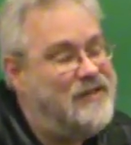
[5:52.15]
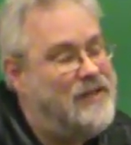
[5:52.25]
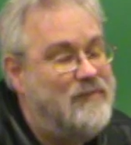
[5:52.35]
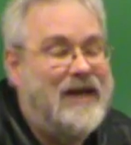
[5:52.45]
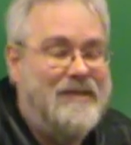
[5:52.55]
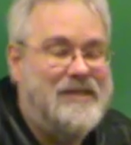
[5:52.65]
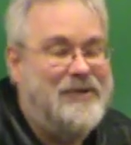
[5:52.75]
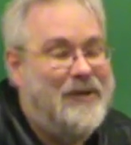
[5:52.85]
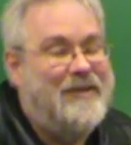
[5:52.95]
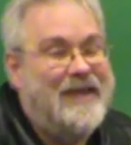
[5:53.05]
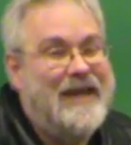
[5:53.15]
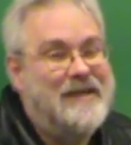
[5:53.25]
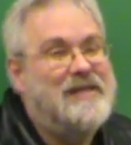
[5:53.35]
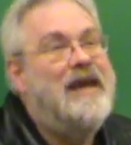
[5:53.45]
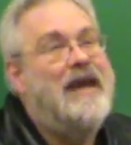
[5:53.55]
sometimes doing
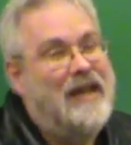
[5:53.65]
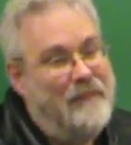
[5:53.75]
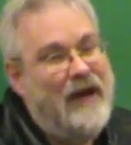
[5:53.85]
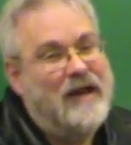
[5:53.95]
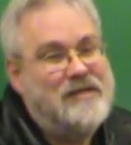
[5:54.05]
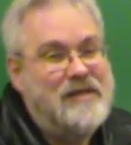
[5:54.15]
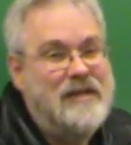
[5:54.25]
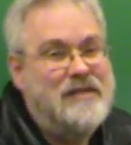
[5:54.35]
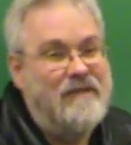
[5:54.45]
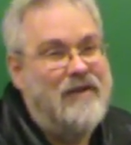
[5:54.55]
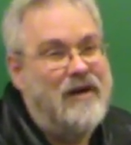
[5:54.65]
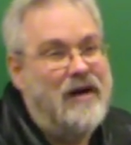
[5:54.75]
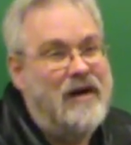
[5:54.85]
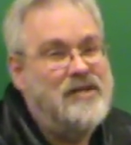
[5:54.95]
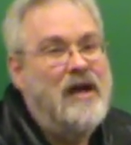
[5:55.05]
things in the back seats of
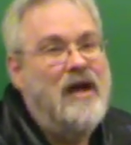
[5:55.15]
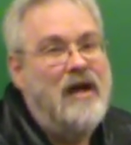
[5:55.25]
cars